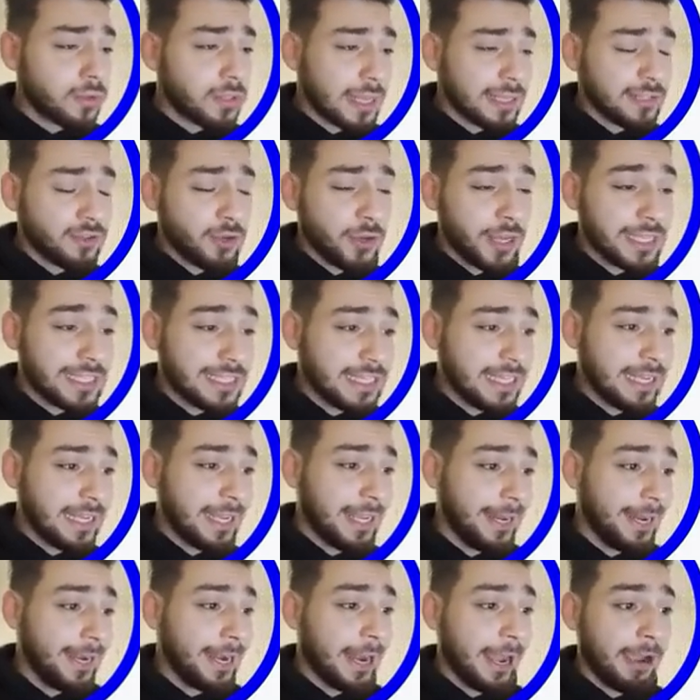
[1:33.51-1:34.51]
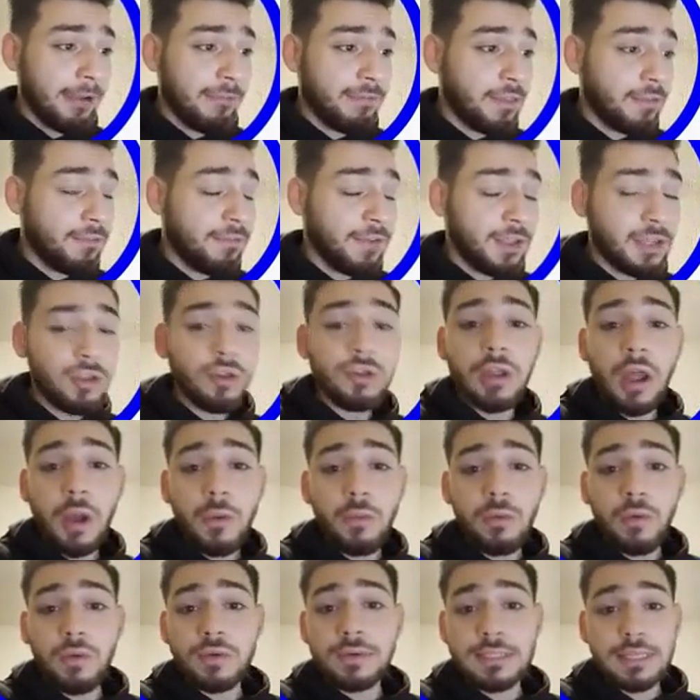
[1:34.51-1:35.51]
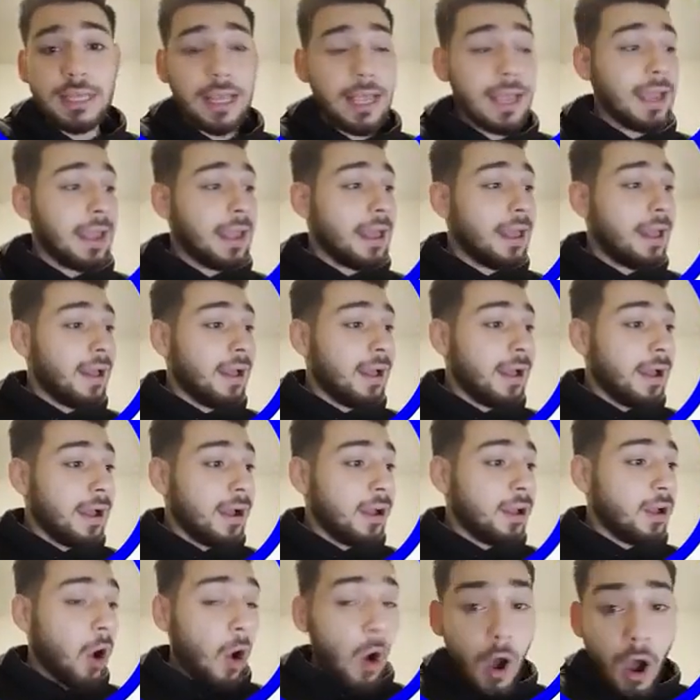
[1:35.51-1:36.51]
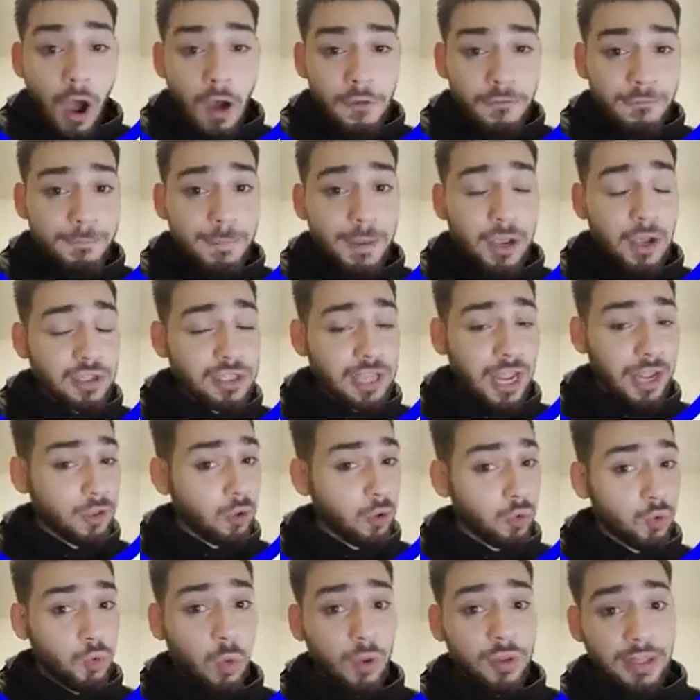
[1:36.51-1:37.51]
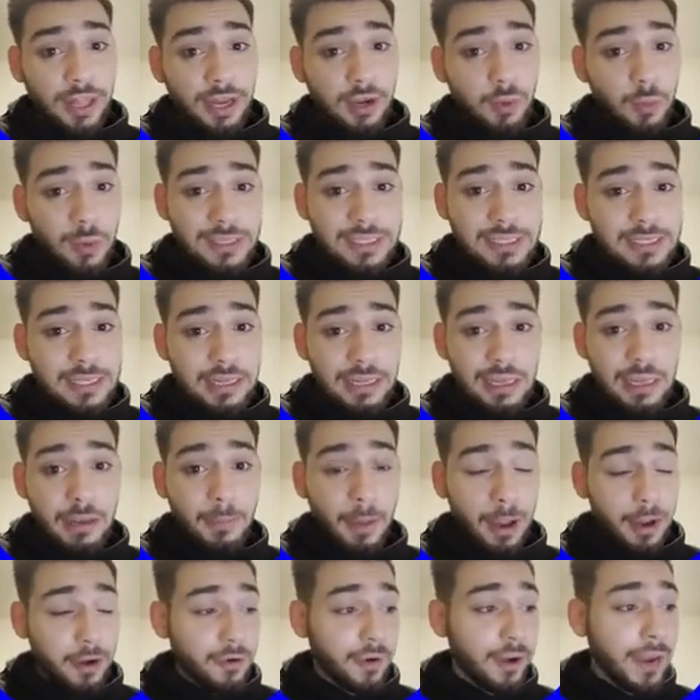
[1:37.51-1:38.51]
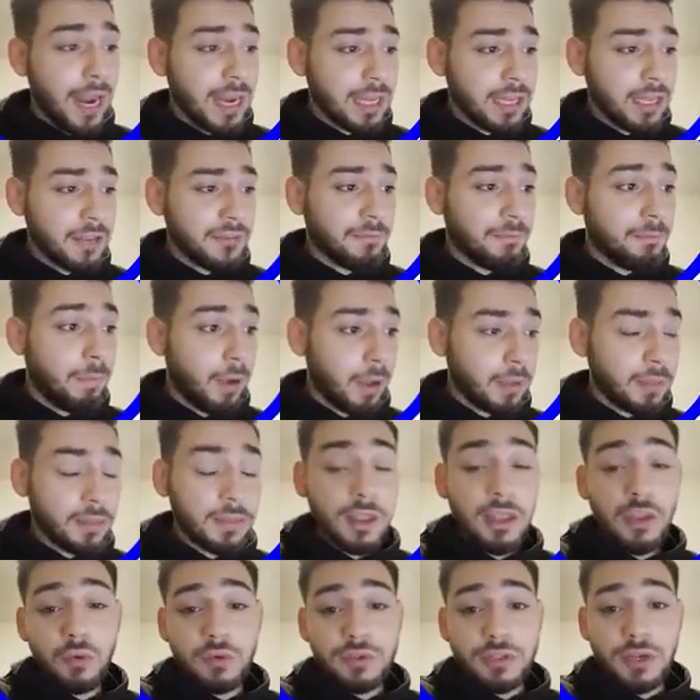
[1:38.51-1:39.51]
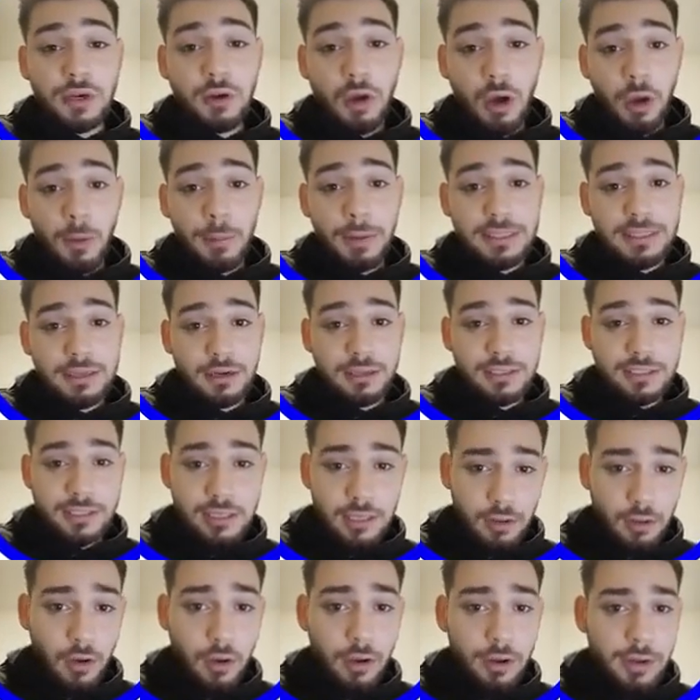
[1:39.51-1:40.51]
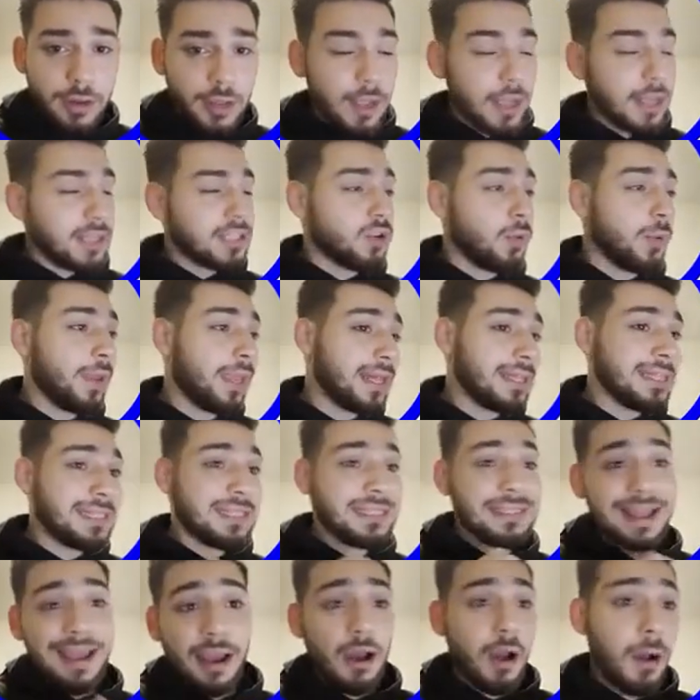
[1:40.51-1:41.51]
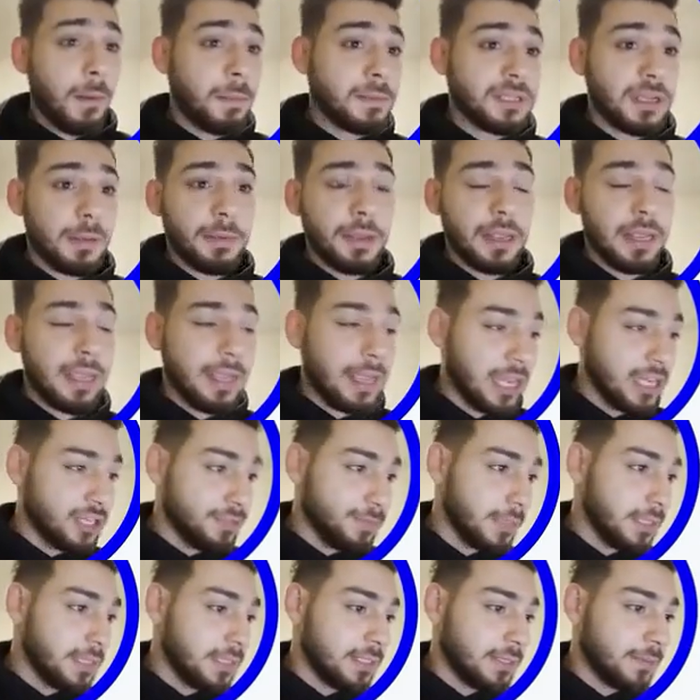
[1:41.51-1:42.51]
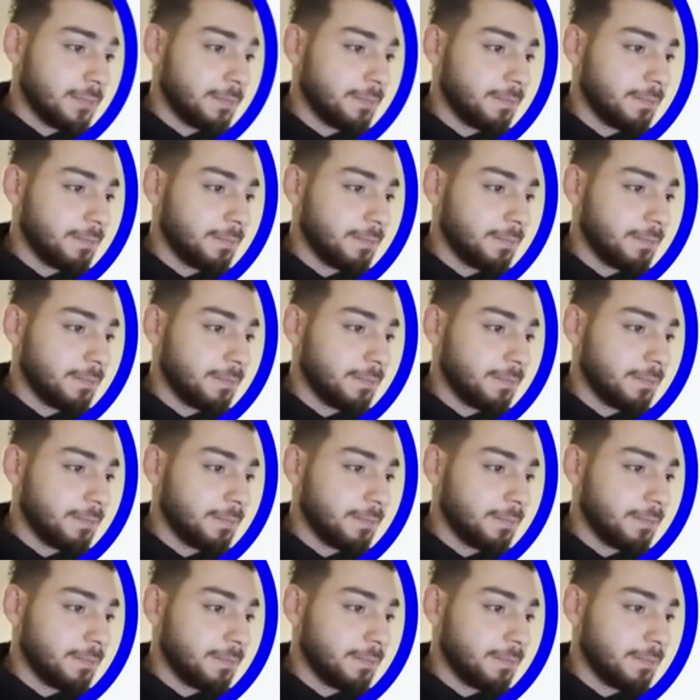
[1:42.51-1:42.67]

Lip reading: As you can see here, I have the video downloads off because I don't want anyone stealing my creative, but the user comments are still on, so we can stack up some engagements.